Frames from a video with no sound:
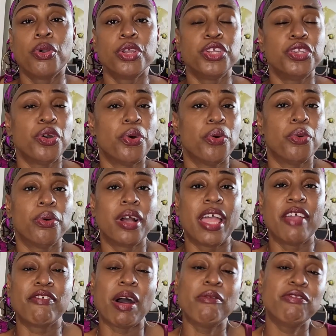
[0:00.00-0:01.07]
You know,
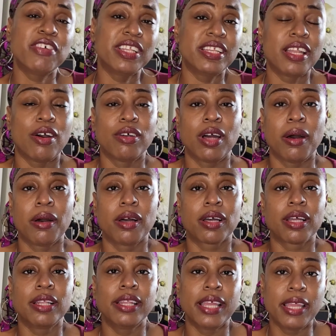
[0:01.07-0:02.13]
if I'm filling out a
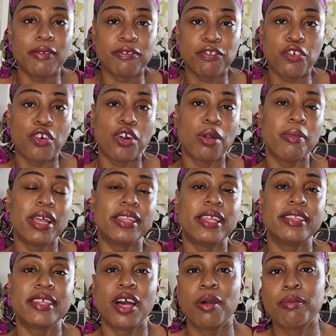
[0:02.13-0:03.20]
claim form and
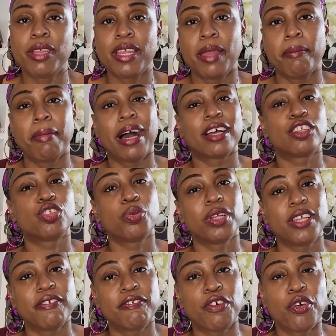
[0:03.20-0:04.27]
they tell me in box
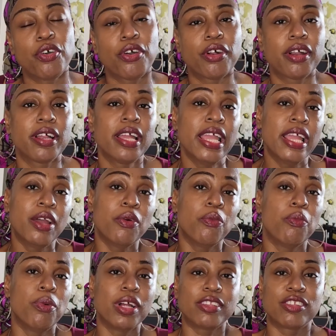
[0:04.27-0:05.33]
24
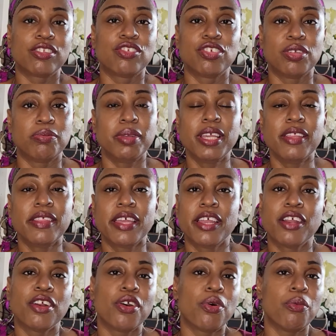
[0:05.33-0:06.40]
what should be
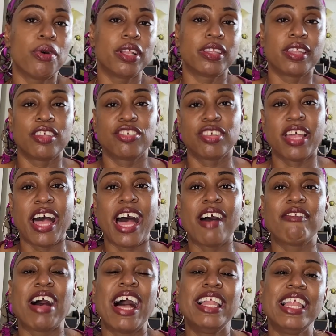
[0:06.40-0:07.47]
there or what they should
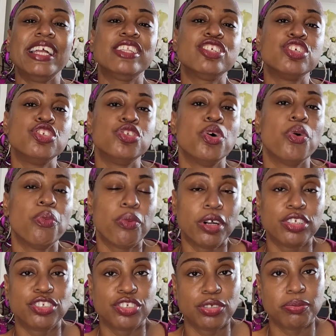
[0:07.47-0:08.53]
have, I like to know
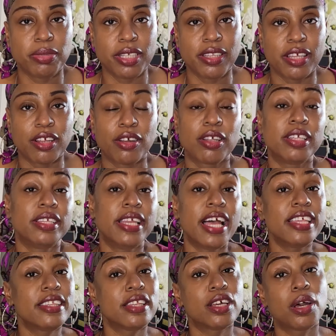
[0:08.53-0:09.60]
what should be there.
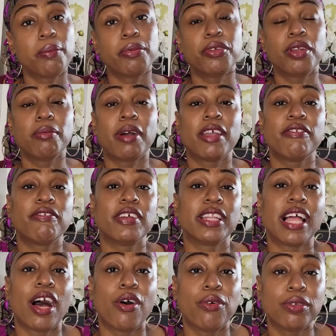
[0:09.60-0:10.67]
Yes, the computer might
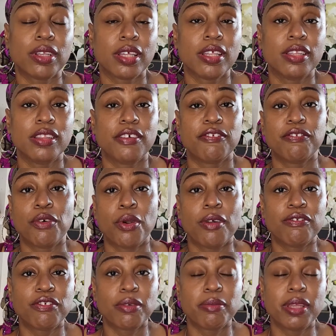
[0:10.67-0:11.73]
fill out the
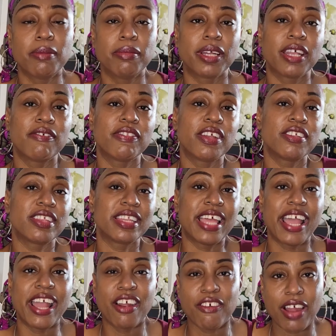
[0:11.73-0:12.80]
form for me, but if there's an
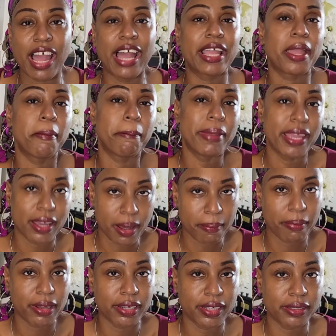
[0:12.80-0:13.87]
error, I can pick
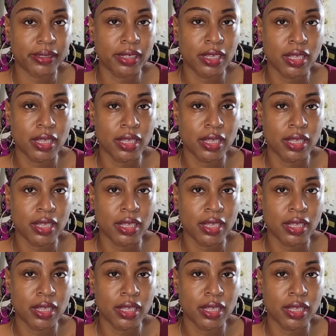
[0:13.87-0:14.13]
up on it.